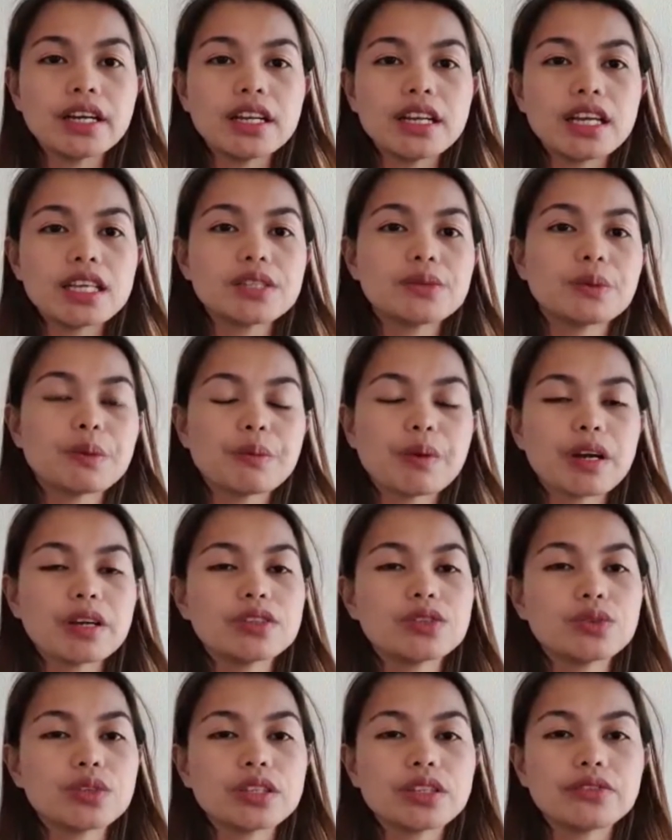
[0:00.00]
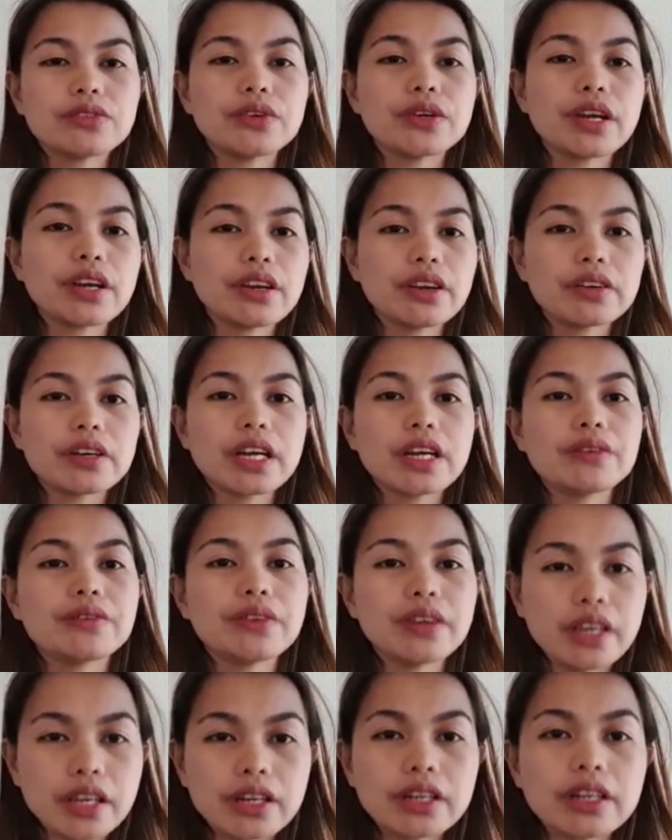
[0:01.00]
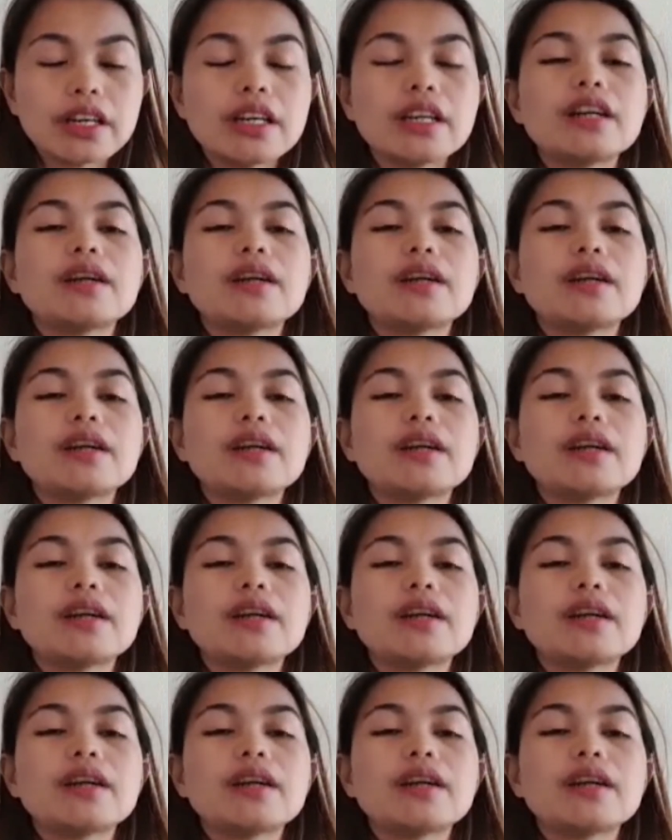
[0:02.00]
Last February 24, I arrived here.